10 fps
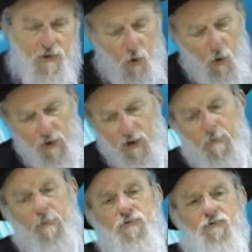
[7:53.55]
They all
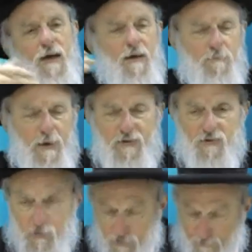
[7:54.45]
come up dragging paving
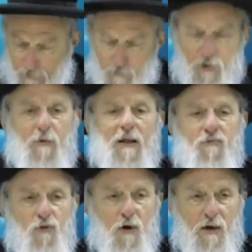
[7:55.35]
stones, put them on the
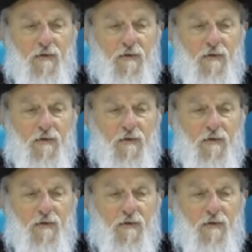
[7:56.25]
floor.